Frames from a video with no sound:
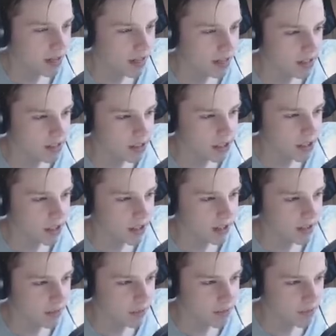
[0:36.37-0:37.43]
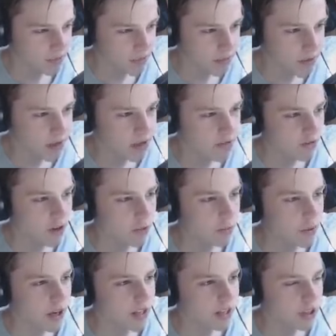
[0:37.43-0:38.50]
it's uh,
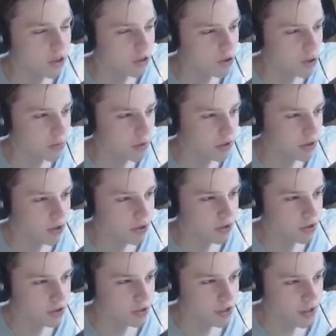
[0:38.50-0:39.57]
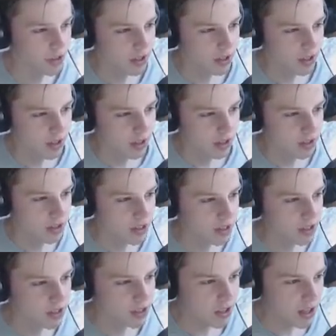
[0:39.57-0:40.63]
run by the YouTuber known as
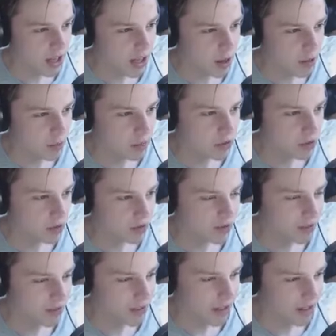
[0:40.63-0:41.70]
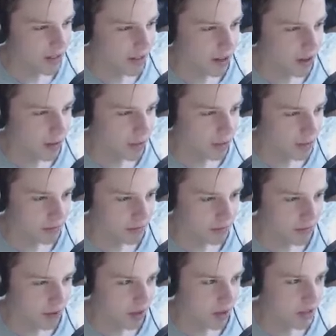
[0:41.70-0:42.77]
Ginger Games. Um,
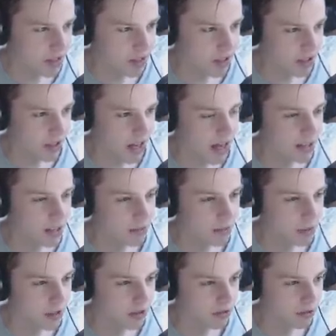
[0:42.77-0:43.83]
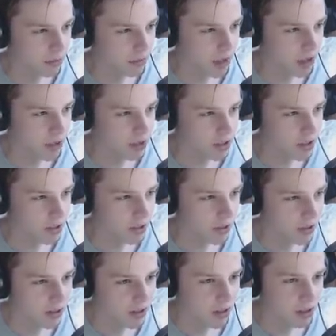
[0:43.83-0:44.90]
I did an SMP with him last year,
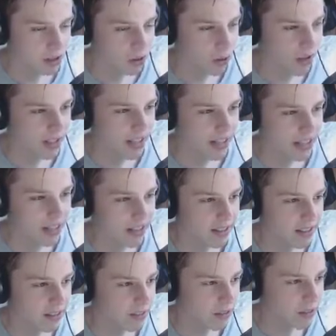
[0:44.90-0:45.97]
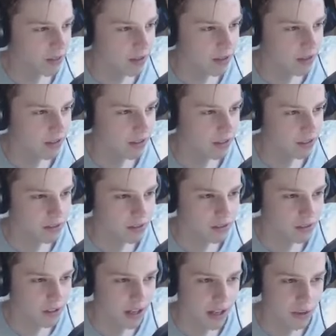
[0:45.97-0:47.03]
2018, and
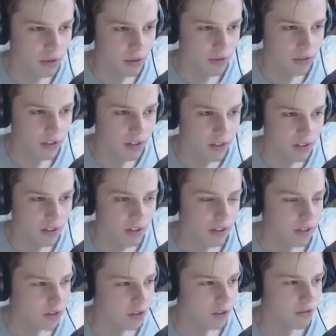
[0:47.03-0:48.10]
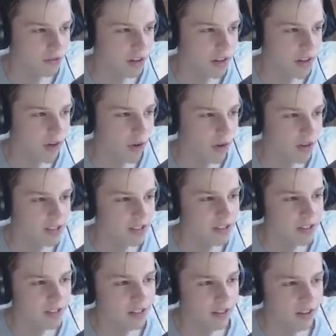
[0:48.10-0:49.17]
there's a house over there. It's looking very nice.
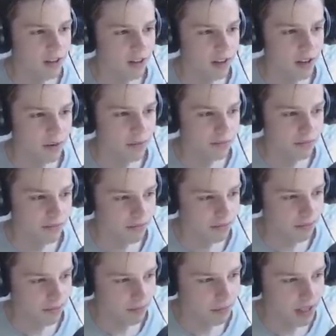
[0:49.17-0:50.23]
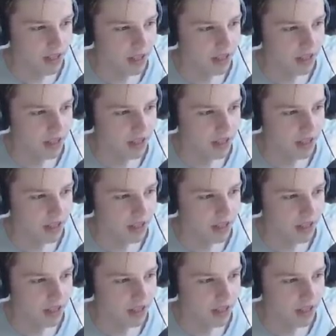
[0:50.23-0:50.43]
Um, but